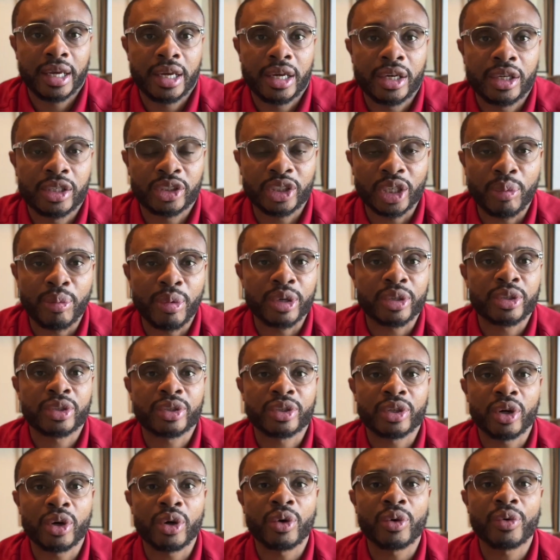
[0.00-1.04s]
So much
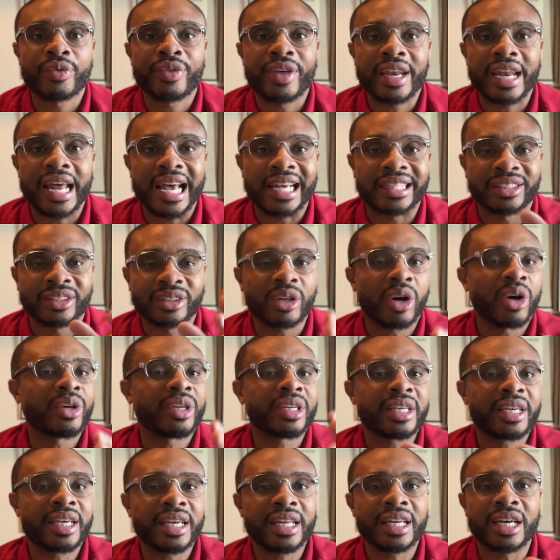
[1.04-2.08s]
so that I
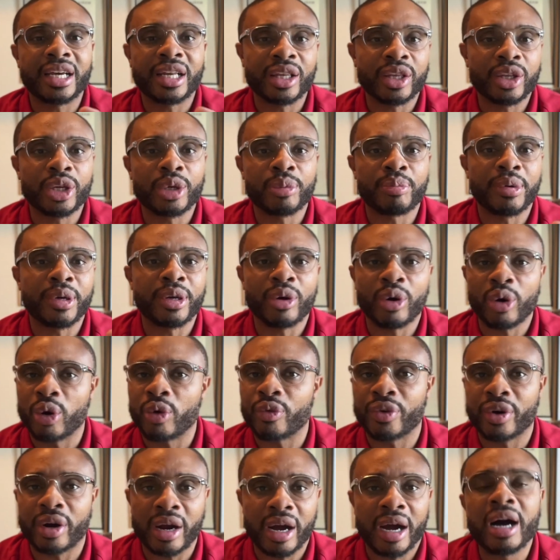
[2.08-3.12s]
started to get a little bit
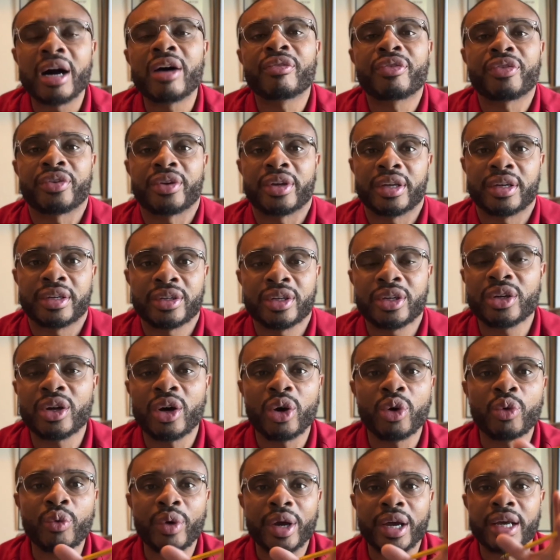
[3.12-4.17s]
overconfident. You
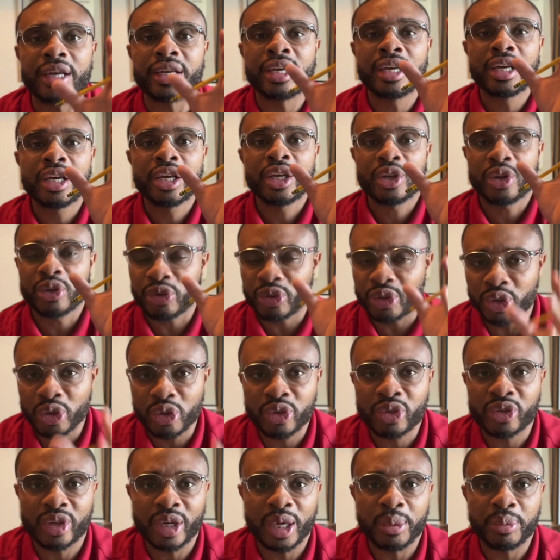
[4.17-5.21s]
know, when you do
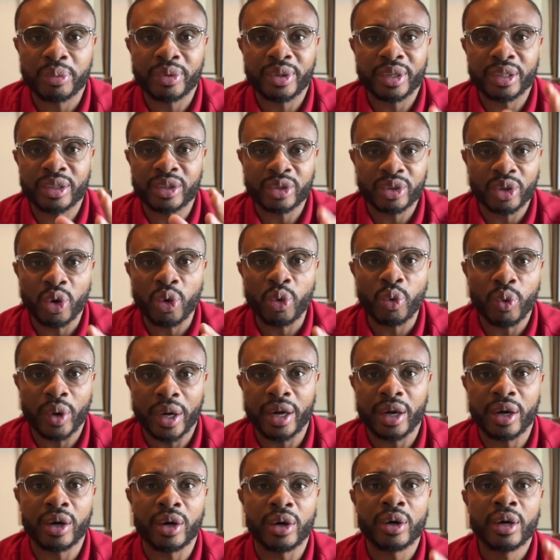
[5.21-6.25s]
something so
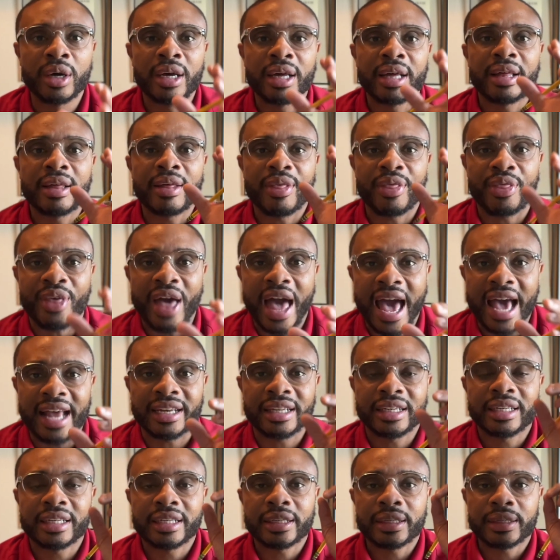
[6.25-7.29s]
well
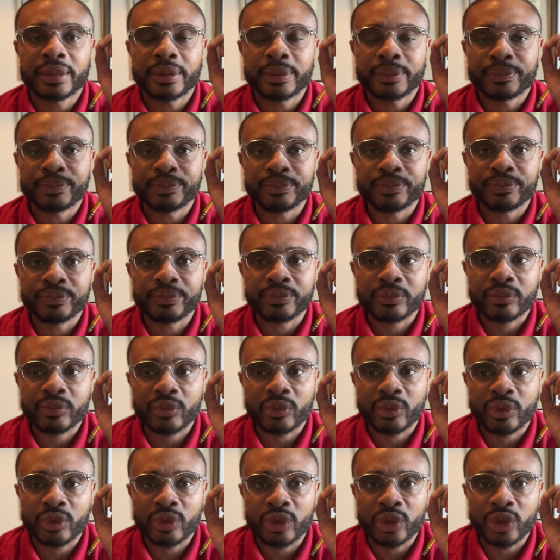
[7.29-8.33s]
that
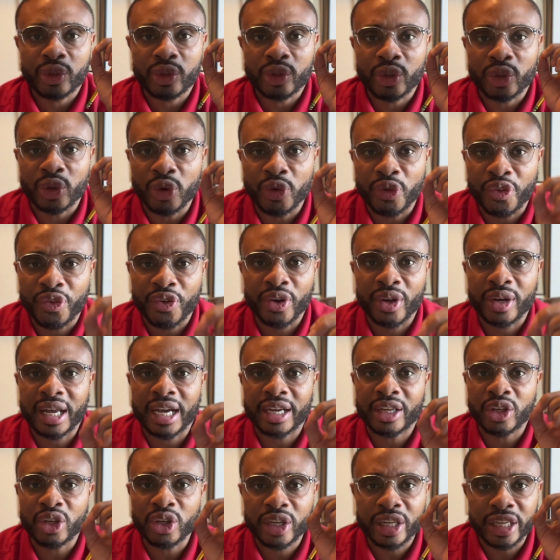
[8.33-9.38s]
you feel
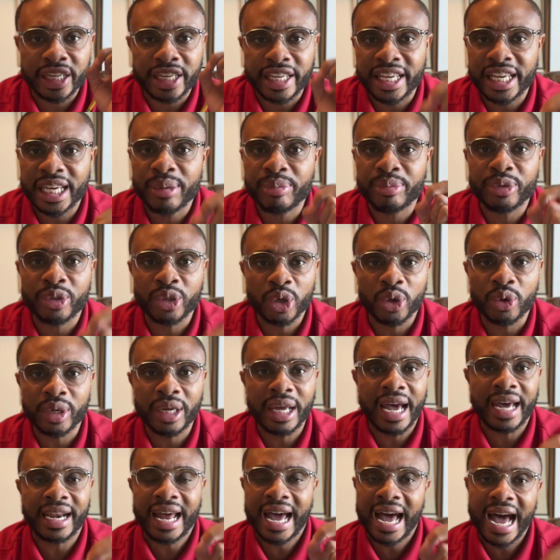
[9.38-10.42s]
like you can keep doing
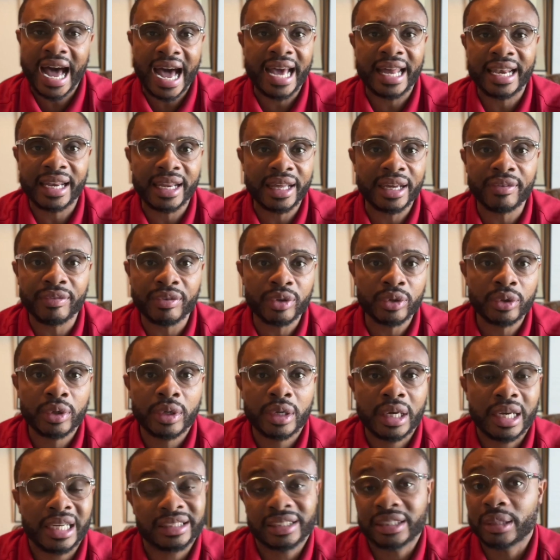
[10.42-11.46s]
it at a high level,
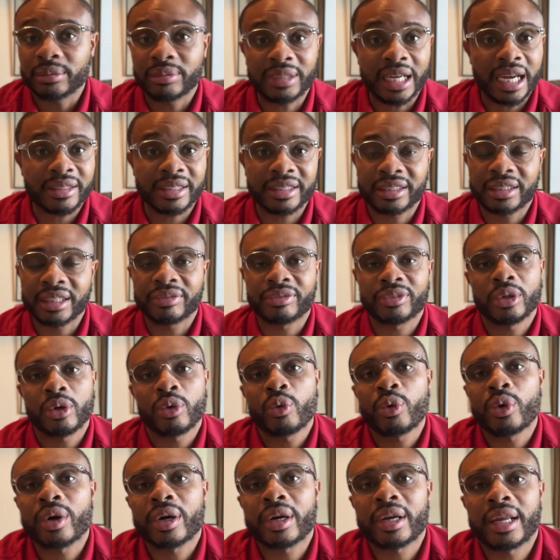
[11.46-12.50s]
and sometimes the stuff
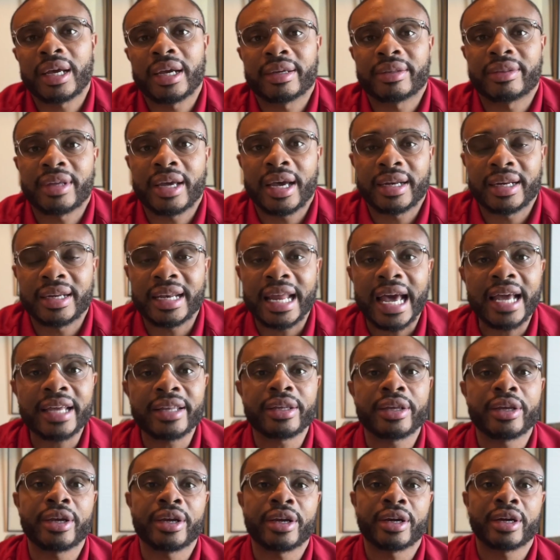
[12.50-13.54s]
don't work like that. And
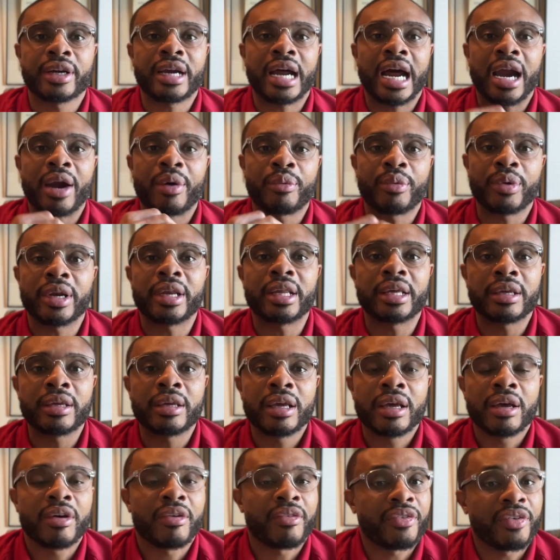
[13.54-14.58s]
that year, I really
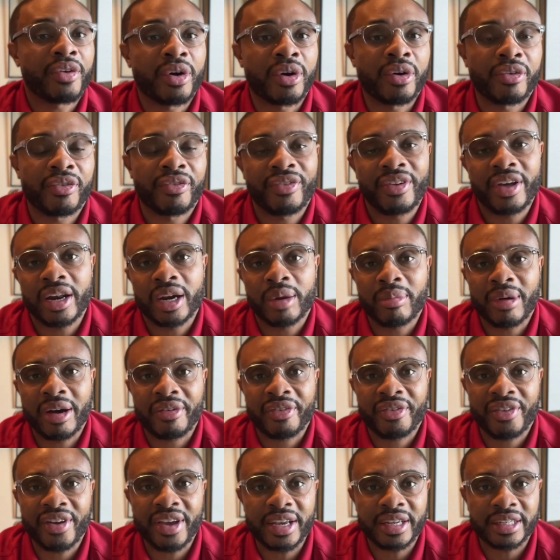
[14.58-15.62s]
fell flat on my
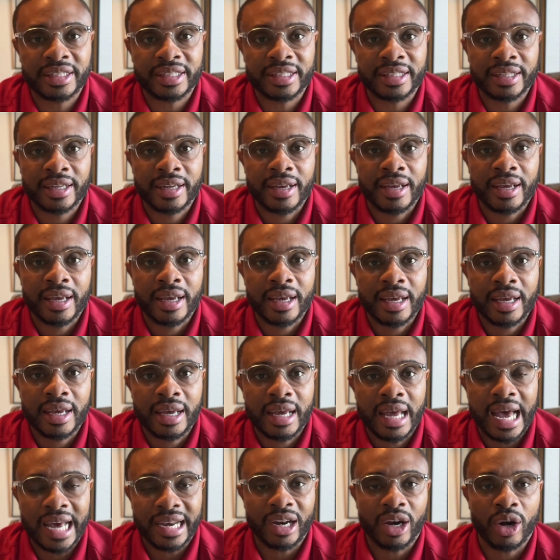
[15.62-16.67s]
face.
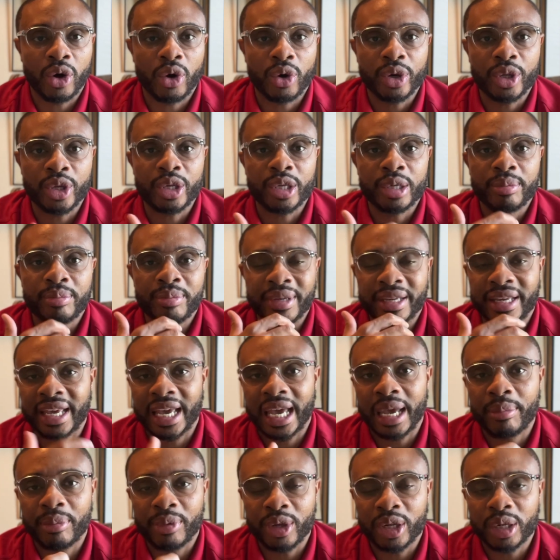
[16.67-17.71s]
I not only
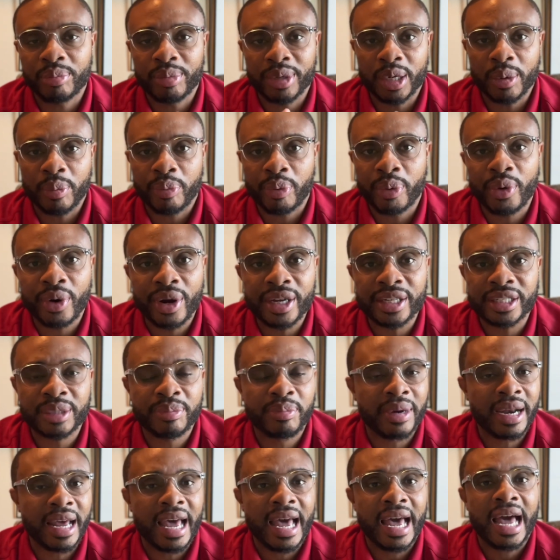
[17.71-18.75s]
became a little bit depressed,
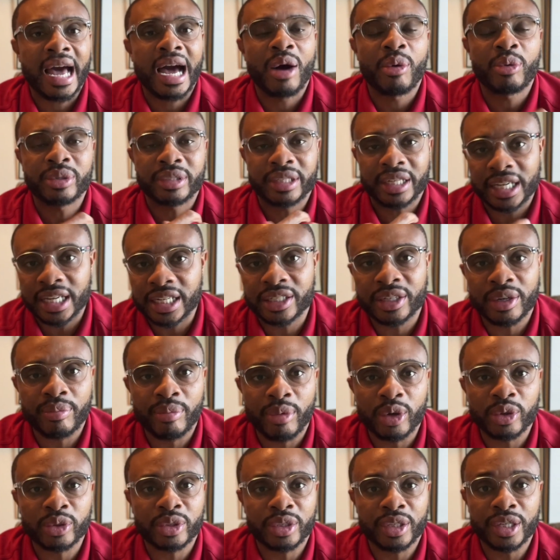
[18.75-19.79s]
but I was injured
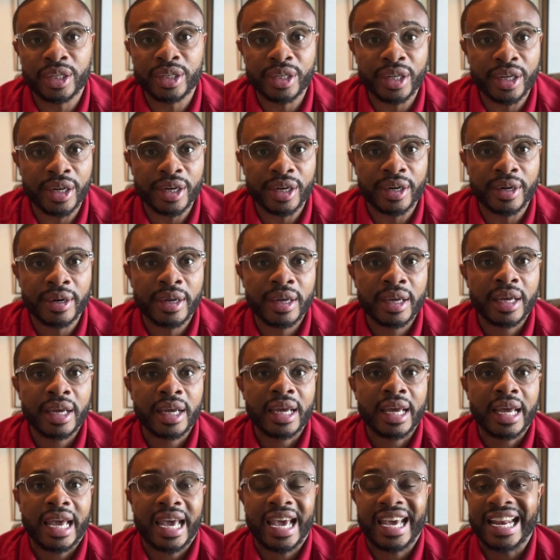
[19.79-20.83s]
most of the year,
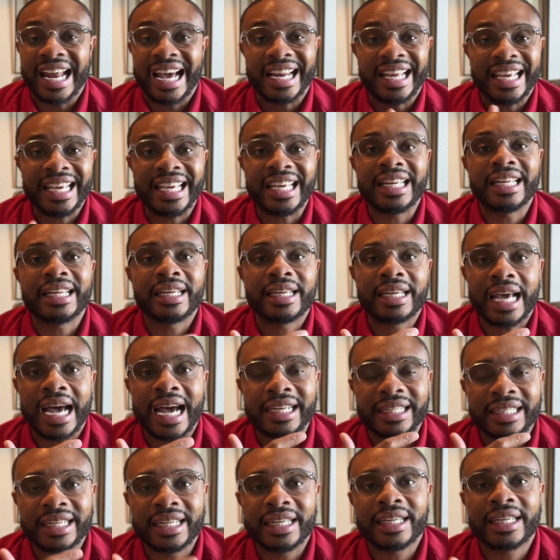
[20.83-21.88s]
and I
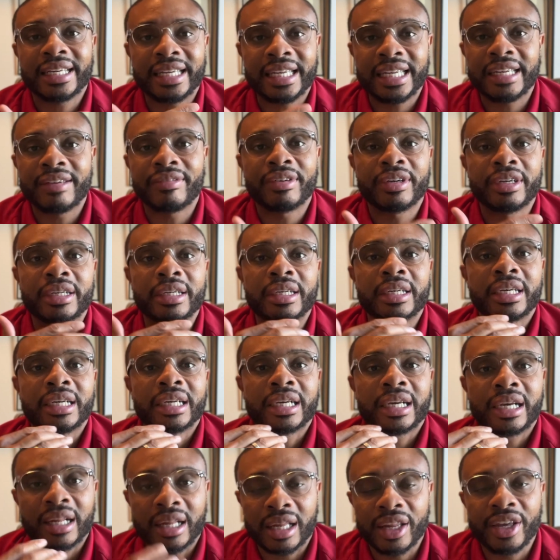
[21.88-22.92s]
didn't even
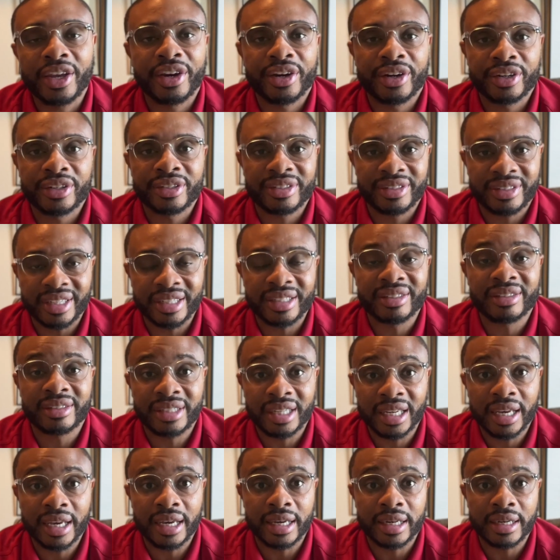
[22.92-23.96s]
clear
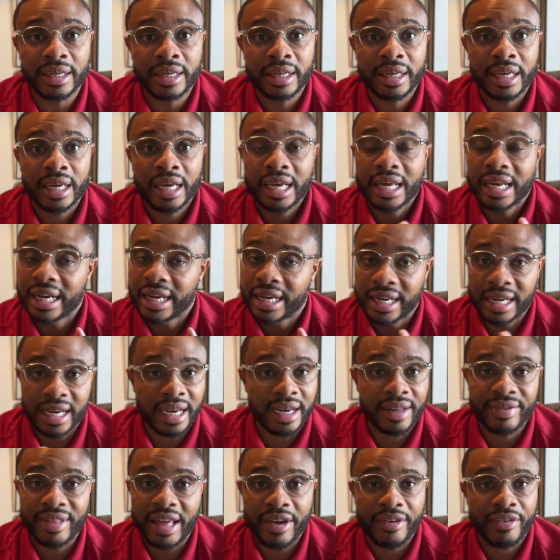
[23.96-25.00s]
6'10",
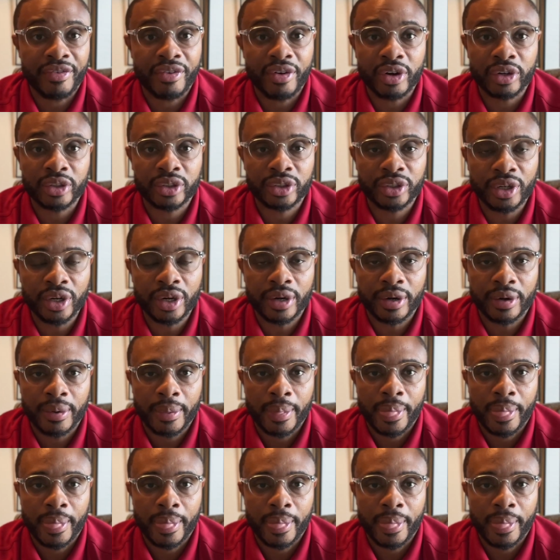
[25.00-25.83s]
none that first year.